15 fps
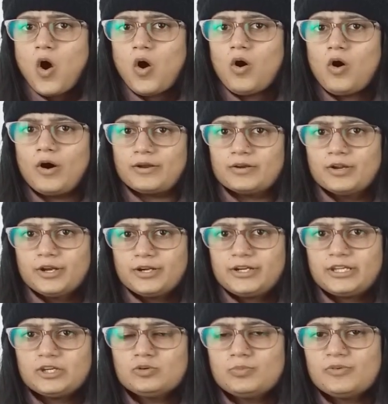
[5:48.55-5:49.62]
or
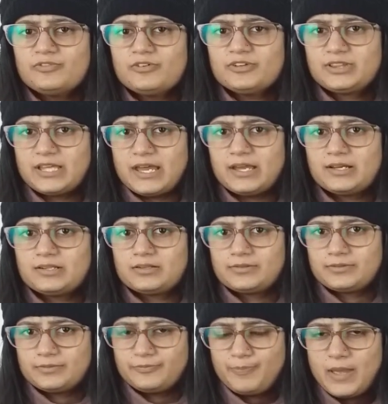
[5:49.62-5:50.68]
tube of a thick
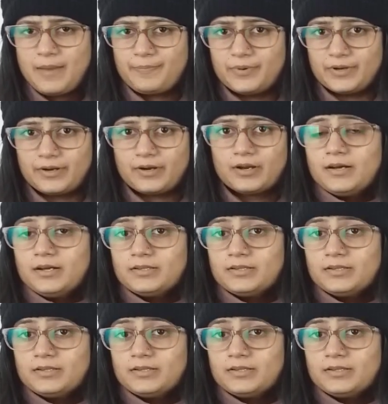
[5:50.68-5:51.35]
paper.